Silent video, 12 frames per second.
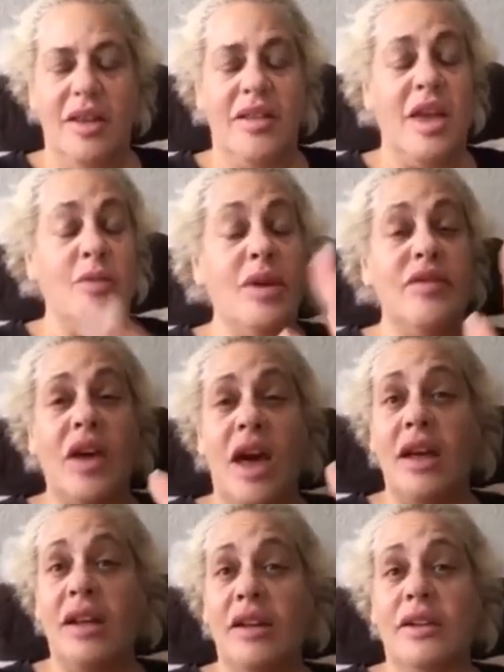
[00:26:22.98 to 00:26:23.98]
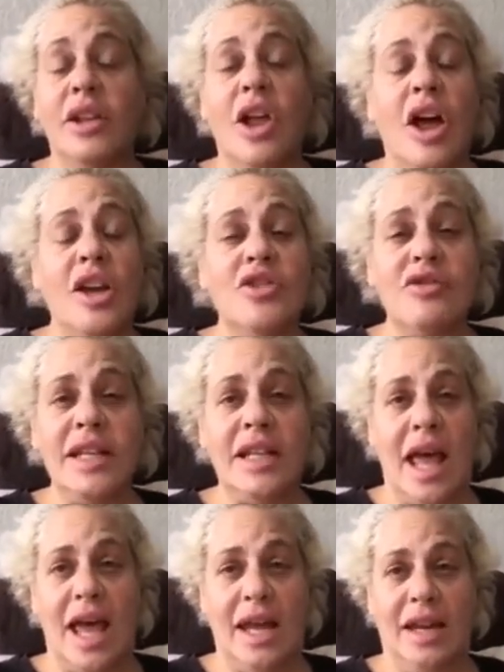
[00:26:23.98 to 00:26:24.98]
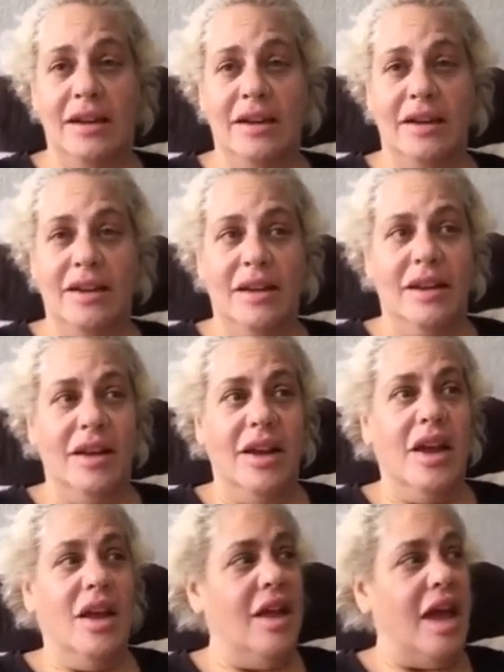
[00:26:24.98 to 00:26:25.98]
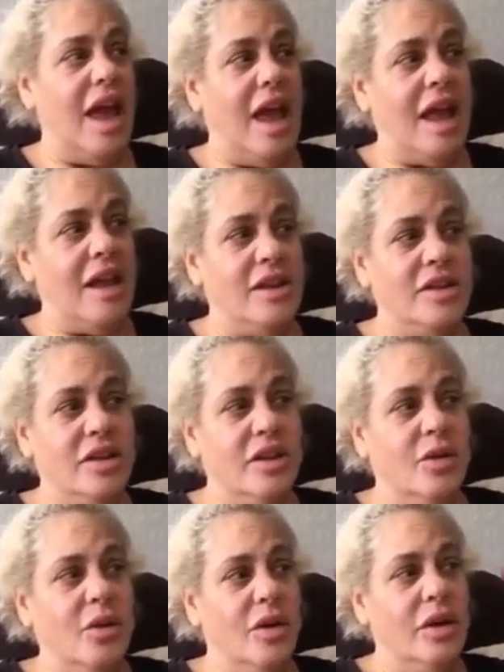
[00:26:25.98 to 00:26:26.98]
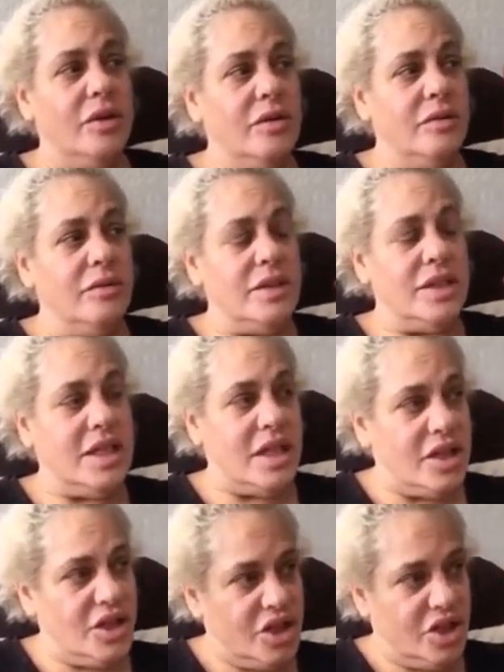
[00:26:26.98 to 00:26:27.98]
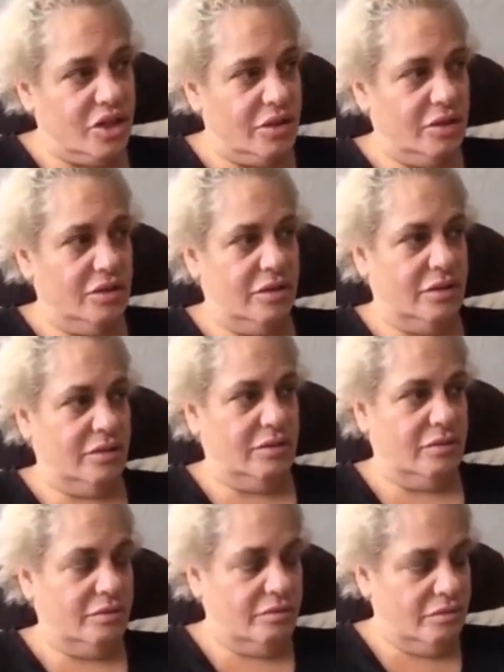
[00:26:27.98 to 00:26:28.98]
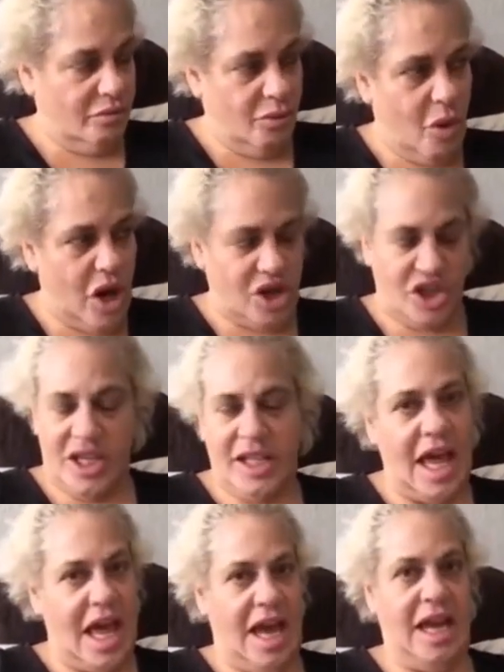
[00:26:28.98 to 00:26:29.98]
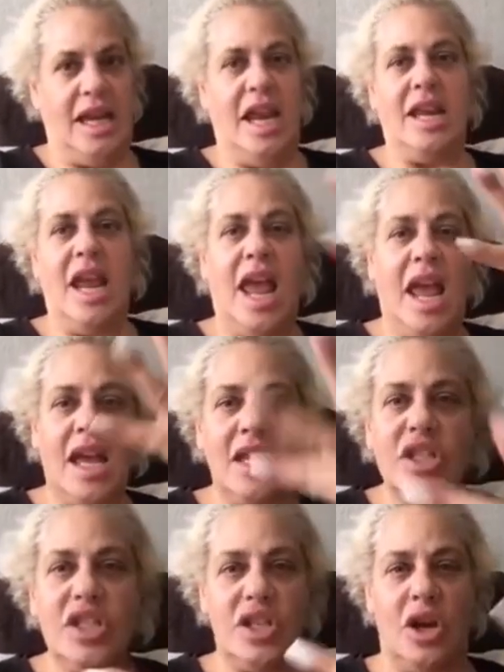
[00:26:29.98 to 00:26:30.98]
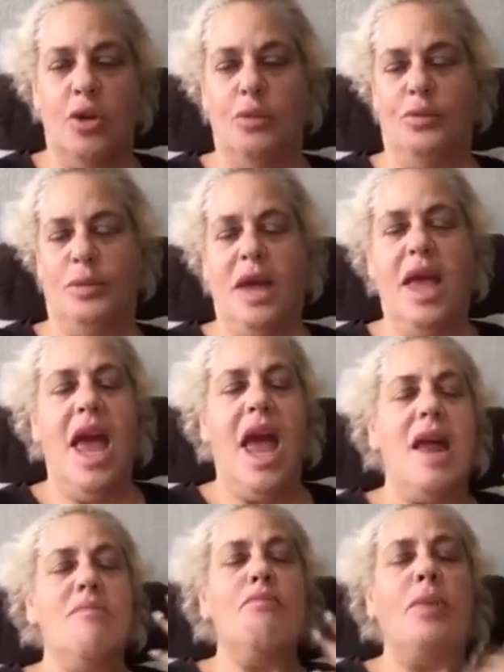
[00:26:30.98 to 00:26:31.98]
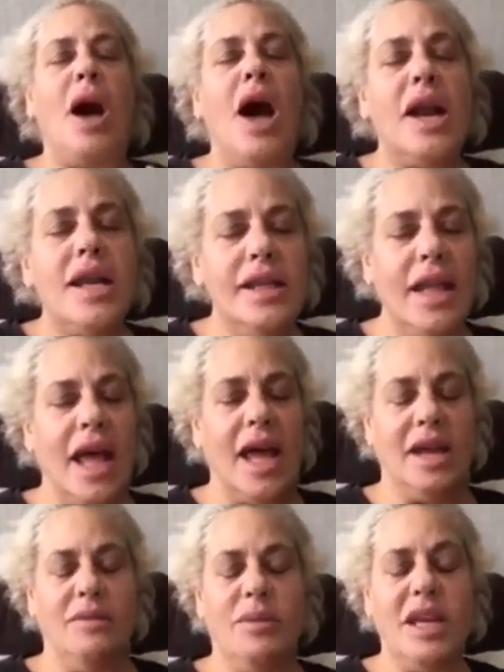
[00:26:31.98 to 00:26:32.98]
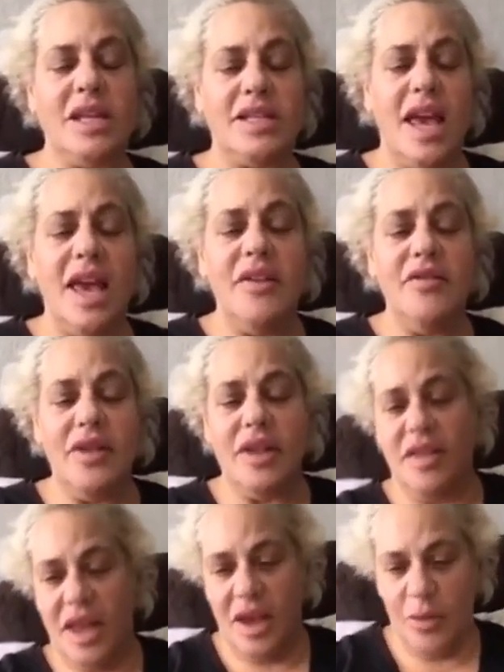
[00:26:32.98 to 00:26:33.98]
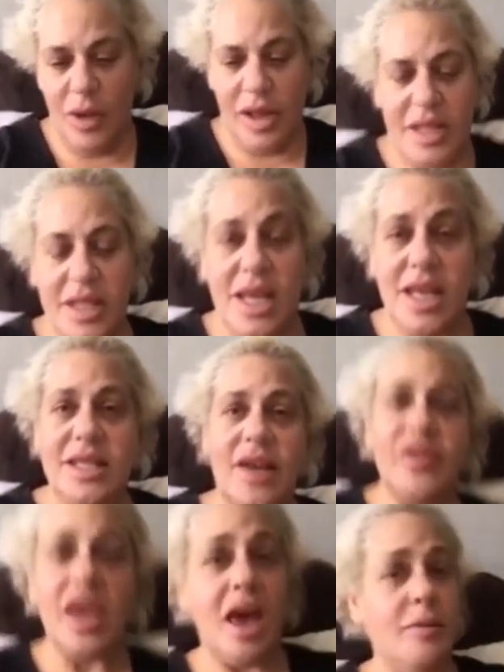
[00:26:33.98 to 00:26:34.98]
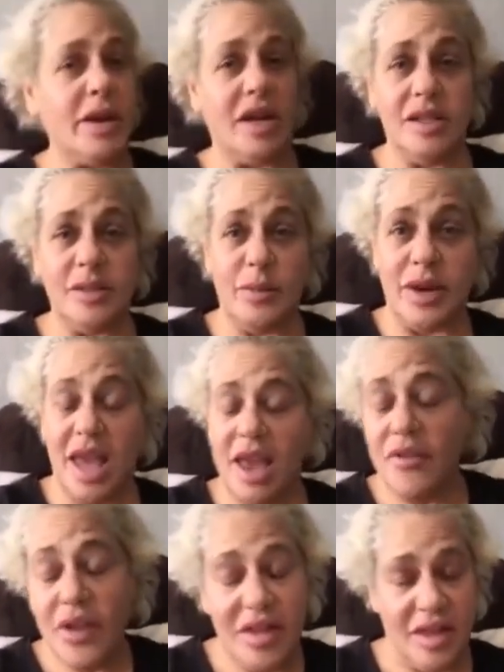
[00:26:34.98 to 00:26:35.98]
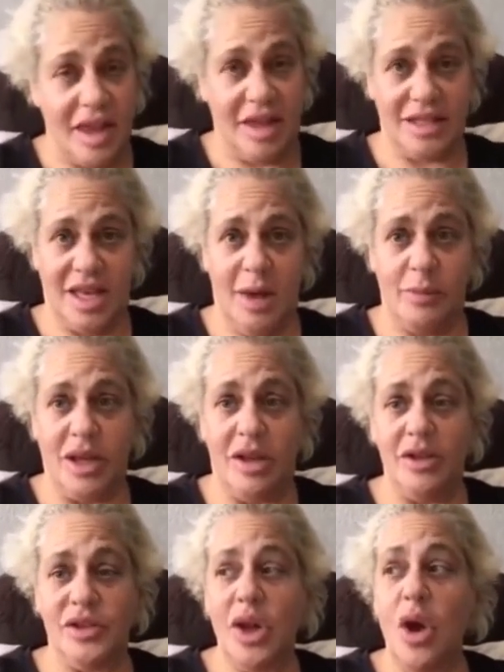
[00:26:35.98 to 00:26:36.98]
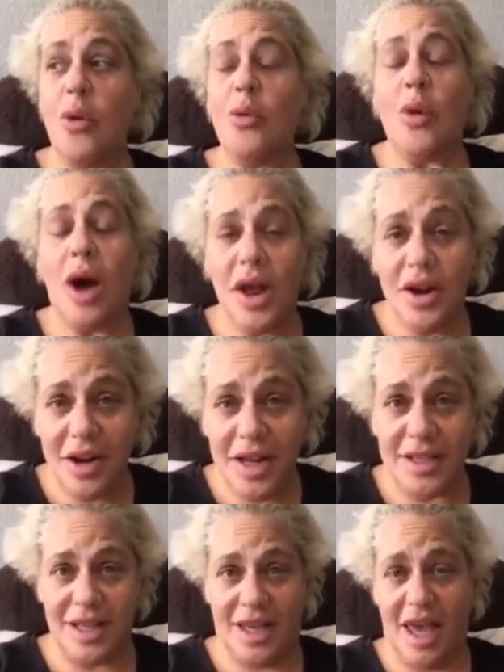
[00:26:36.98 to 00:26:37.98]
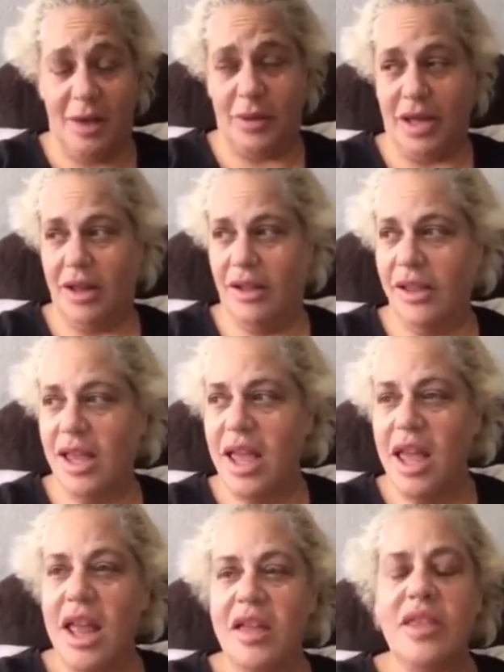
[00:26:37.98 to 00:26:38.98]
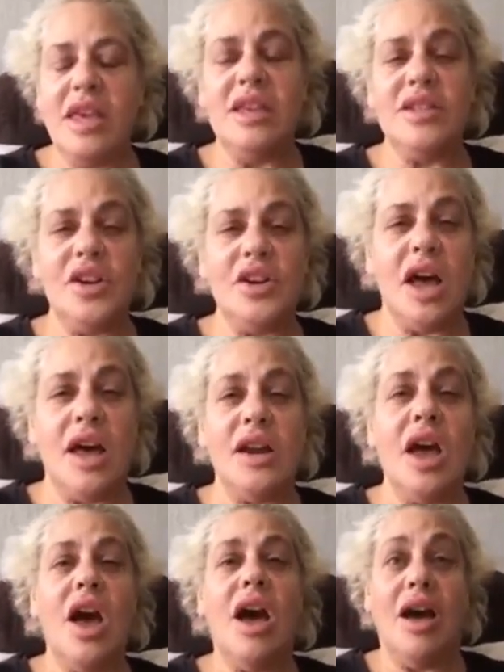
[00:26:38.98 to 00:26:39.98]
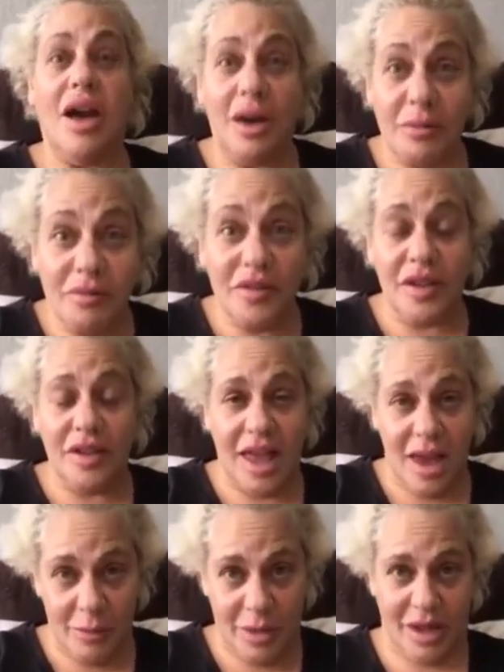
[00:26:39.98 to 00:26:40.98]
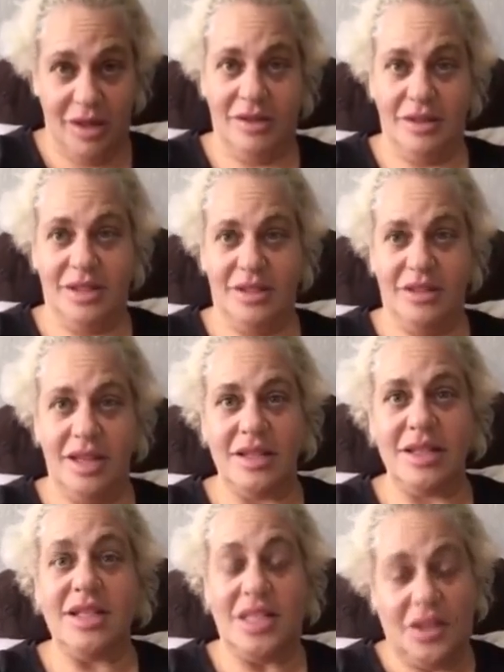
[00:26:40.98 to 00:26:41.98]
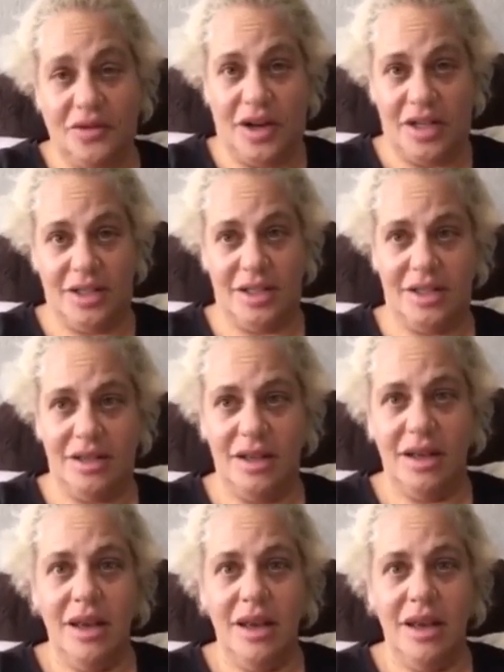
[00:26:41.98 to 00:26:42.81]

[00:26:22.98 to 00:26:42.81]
Then we've got laundry line and dish washing line and hand soap and body line, because everything, while it does have chemicals, but everything has chemicals. Water is a chemical. These are not harmful chemicals. There's a difference.